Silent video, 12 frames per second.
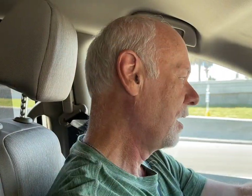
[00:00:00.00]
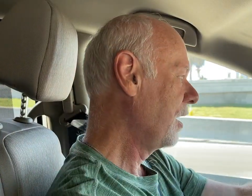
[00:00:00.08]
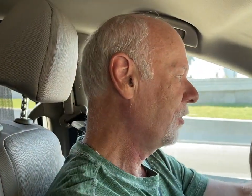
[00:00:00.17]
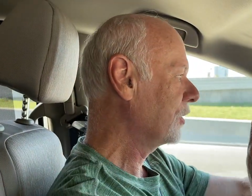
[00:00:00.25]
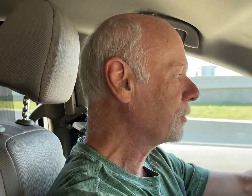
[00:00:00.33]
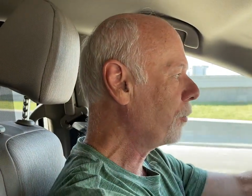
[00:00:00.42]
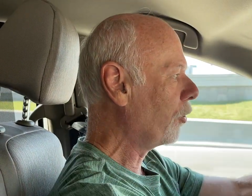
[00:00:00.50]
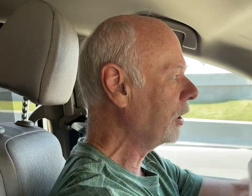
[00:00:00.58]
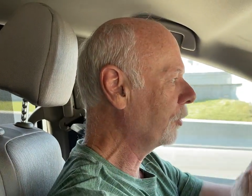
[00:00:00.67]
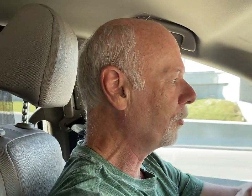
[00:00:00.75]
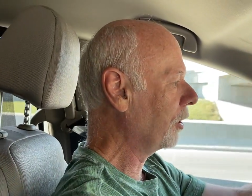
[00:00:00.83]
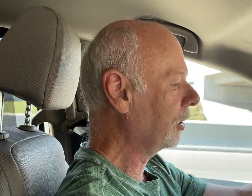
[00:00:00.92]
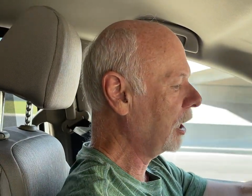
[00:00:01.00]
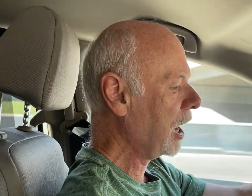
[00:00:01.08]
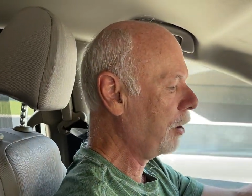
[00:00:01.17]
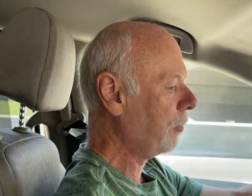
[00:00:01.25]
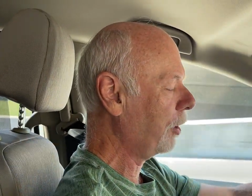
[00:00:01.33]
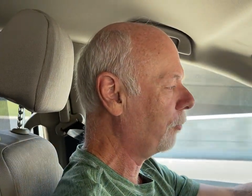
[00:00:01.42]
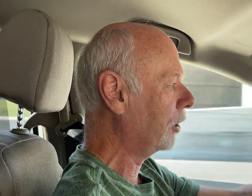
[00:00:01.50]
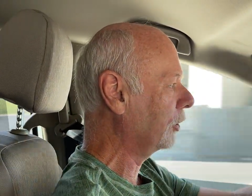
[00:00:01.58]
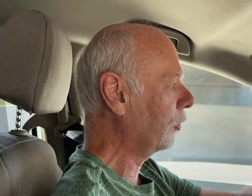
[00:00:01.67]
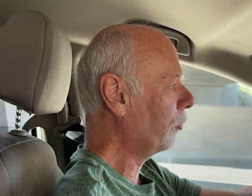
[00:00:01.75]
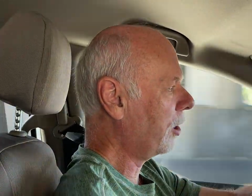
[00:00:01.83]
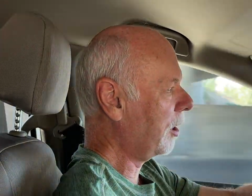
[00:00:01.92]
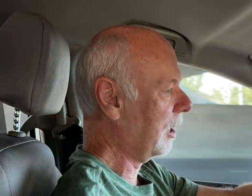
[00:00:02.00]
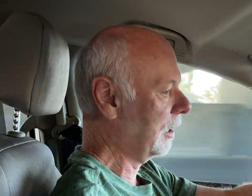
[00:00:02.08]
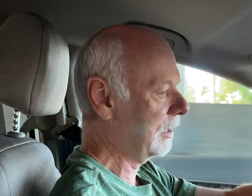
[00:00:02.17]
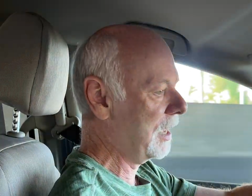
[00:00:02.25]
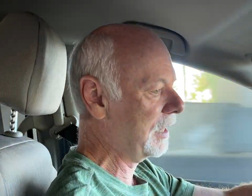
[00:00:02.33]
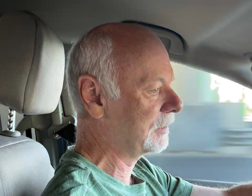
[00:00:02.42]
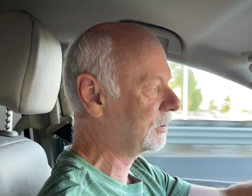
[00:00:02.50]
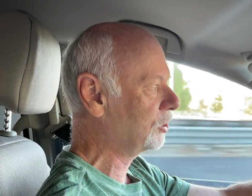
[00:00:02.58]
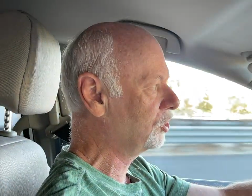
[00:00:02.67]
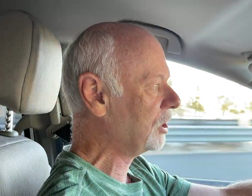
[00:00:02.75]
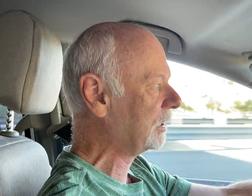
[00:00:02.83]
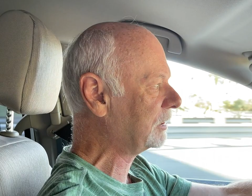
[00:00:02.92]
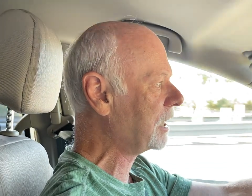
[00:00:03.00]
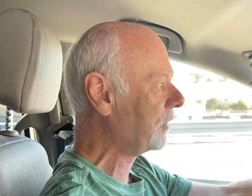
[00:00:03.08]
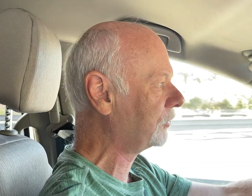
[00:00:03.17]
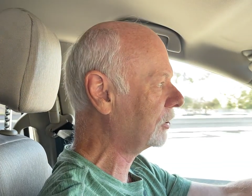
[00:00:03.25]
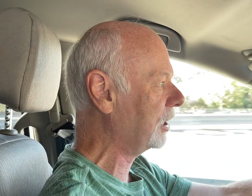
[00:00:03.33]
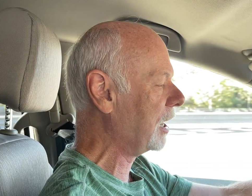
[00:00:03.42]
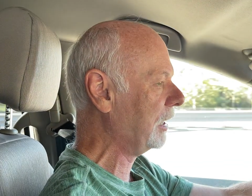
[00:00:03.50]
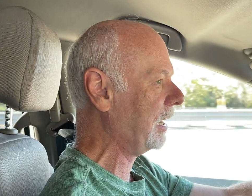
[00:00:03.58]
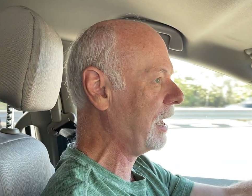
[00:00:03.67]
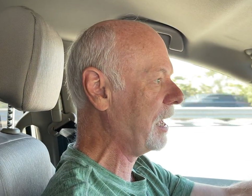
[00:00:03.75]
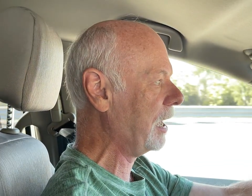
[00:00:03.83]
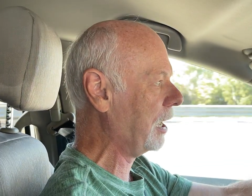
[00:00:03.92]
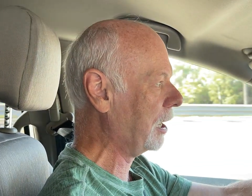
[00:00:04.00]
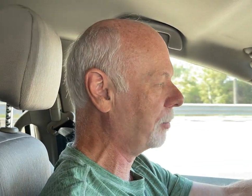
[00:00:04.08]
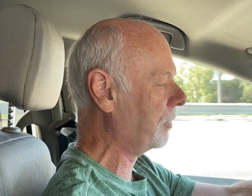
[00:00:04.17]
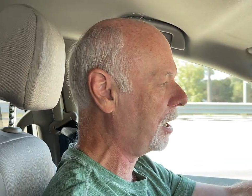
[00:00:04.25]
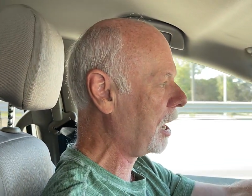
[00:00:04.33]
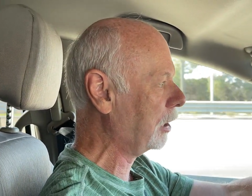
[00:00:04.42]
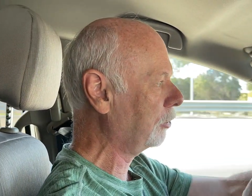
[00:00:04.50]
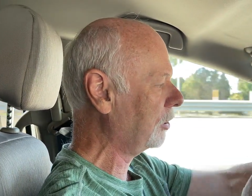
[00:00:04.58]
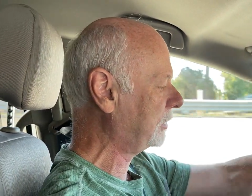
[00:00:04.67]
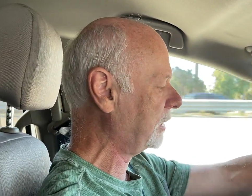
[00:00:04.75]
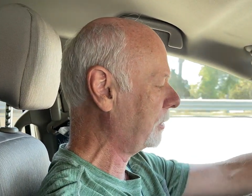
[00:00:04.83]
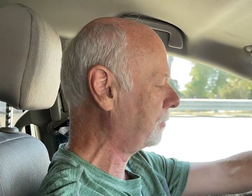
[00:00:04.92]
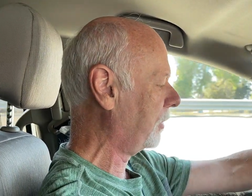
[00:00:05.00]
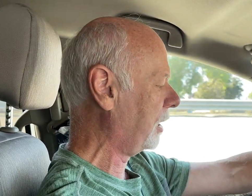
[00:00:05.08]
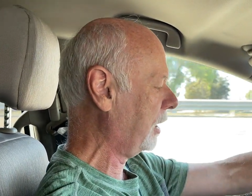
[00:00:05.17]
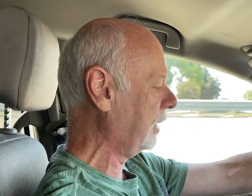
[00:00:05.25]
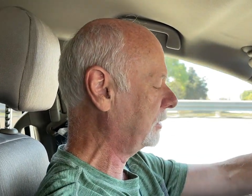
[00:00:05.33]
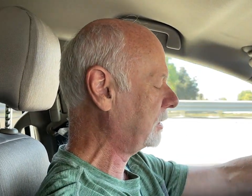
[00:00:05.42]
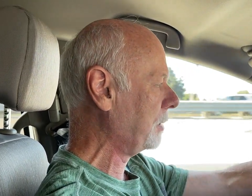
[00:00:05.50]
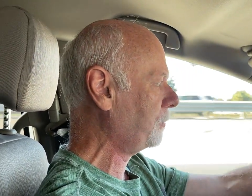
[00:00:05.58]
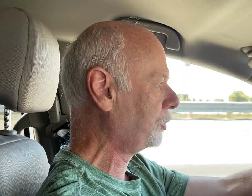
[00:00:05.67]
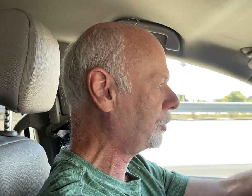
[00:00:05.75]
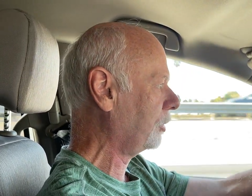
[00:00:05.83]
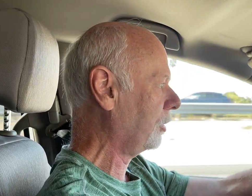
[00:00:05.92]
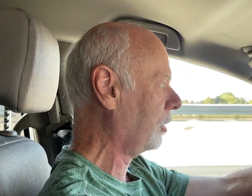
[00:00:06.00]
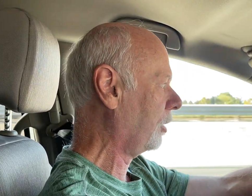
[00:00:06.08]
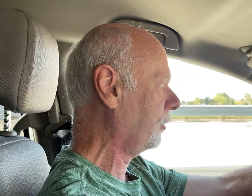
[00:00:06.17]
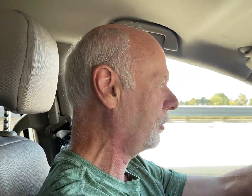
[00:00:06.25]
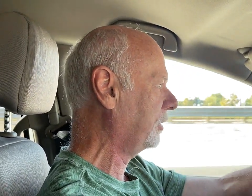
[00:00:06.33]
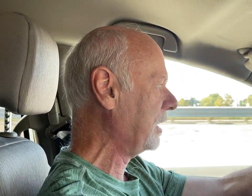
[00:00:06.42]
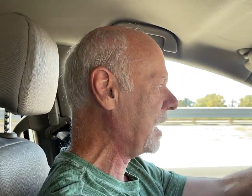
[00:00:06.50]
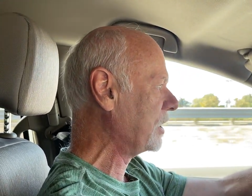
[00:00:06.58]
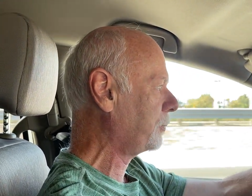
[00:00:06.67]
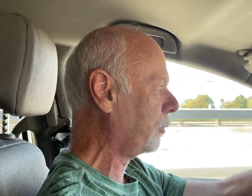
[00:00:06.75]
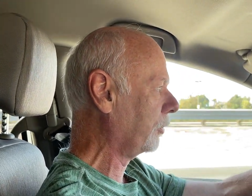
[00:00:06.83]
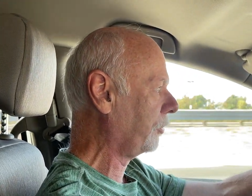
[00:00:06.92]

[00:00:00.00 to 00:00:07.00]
This morning we're on Highway 101. It's just after 9 a.m. I looked at my temperature on the dashboard